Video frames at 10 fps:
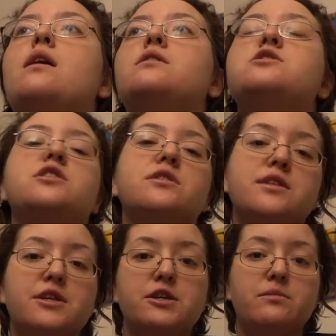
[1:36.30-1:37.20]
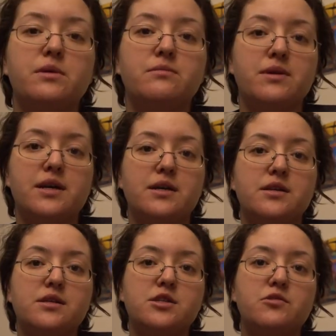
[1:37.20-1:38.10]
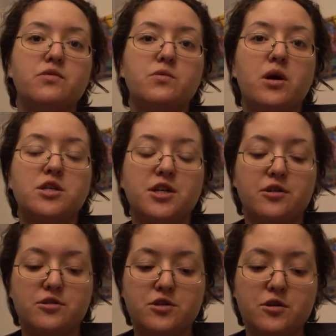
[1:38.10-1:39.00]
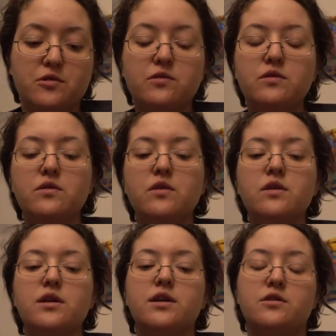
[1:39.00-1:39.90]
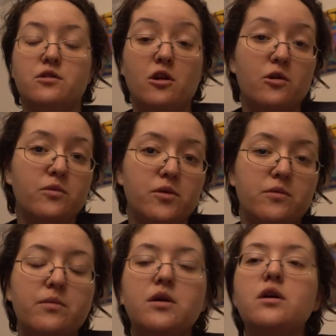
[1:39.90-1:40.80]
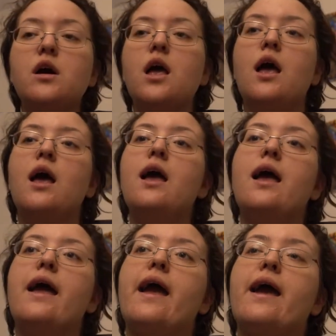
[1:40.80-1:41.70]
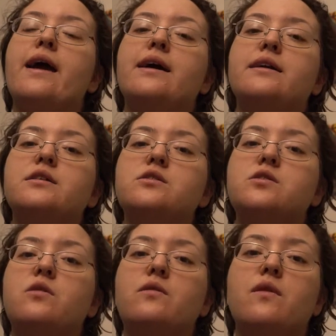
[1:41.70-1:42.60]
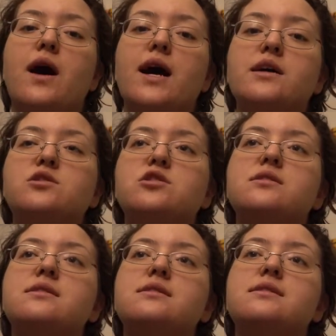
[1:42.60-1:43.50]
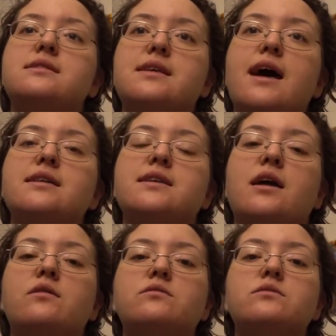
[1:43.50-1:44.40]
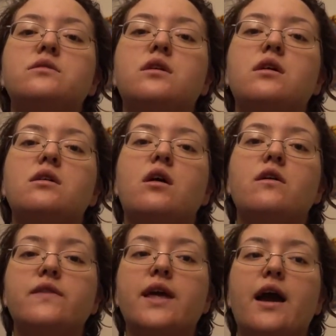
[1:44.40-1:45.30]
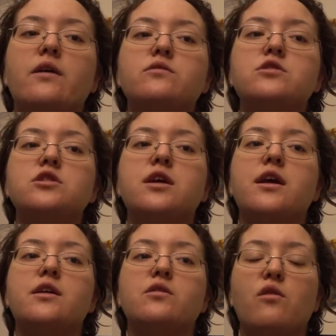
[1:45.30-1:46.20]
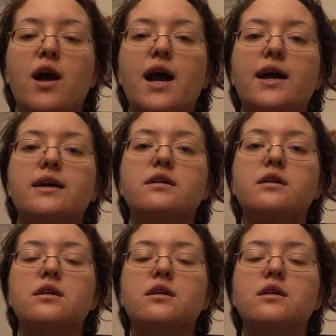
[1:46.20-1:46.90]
She couldn't hear me because she was watching her show in her room. And so I just sat down on the couch and cried